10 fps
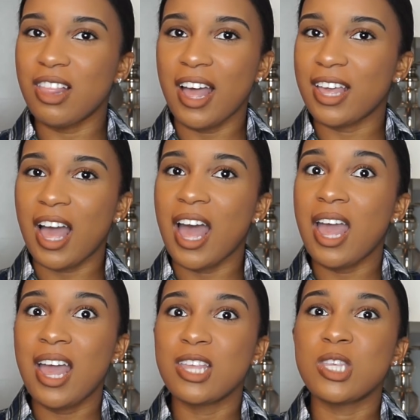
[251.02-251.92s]
like I
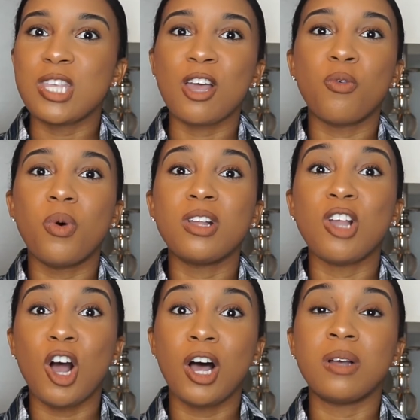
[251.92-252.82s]
had to take one
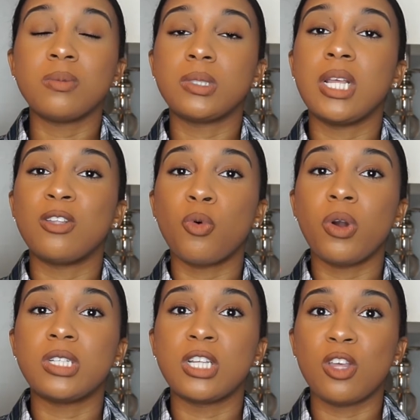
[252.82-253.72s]
off in
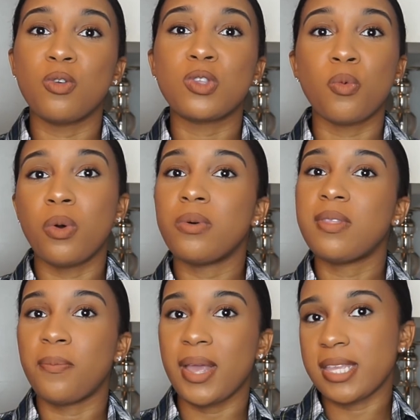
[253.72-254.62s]
order to use the one with
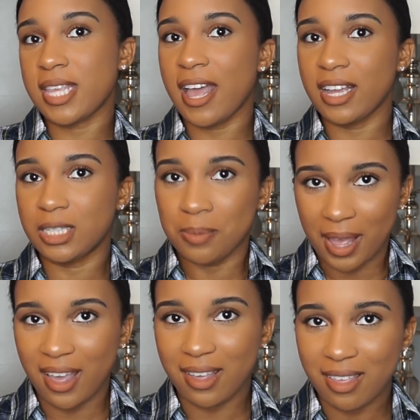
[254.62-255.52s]
the best
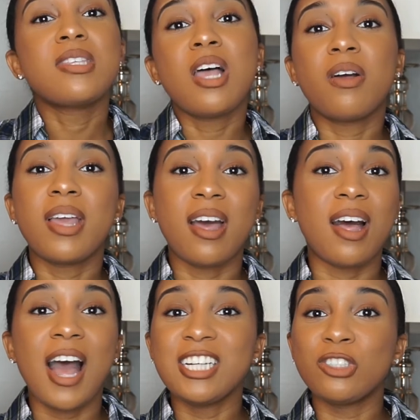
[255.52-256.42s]
cashback. So
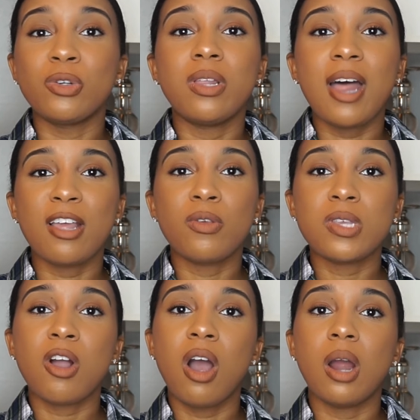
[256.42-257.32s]
yeah, I just really like
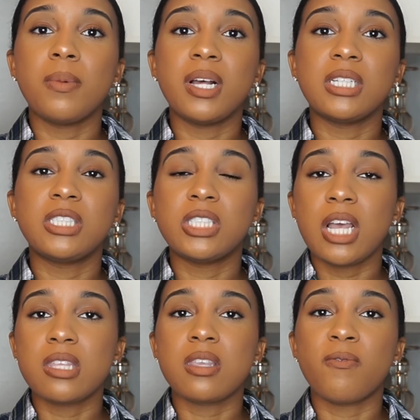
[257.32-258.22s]
using Karma
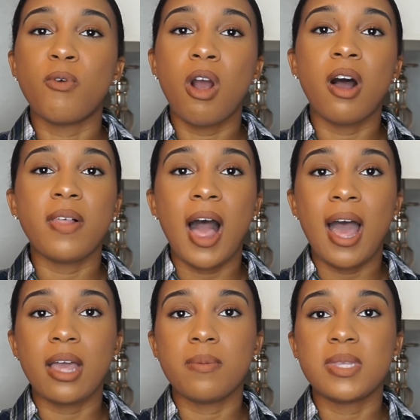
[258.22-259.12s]
just for all the
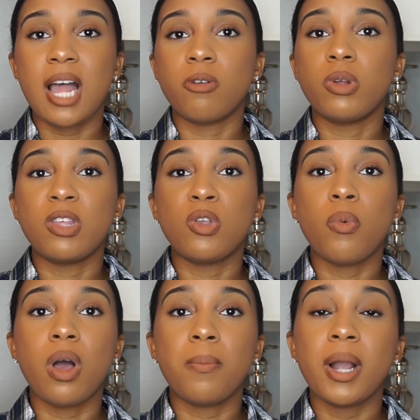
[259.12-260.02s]
items that I really do
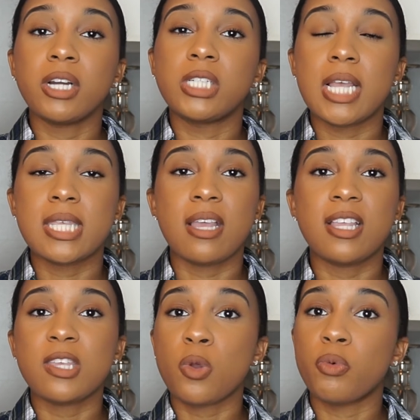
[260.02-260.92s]
want to purchase and
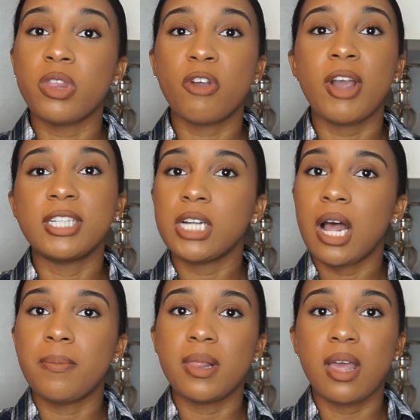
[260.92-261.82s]
does a really great
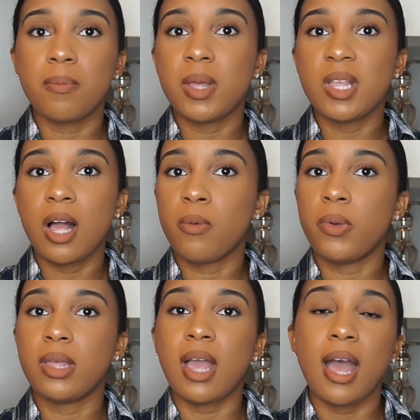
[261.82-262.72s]
job of letting me know
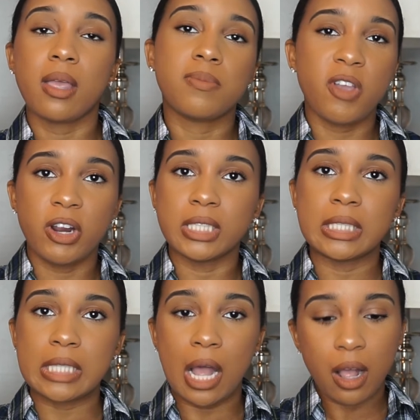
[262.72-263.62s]
when items are in
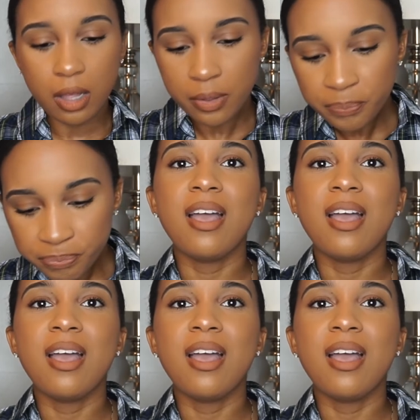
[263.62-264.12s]
stock.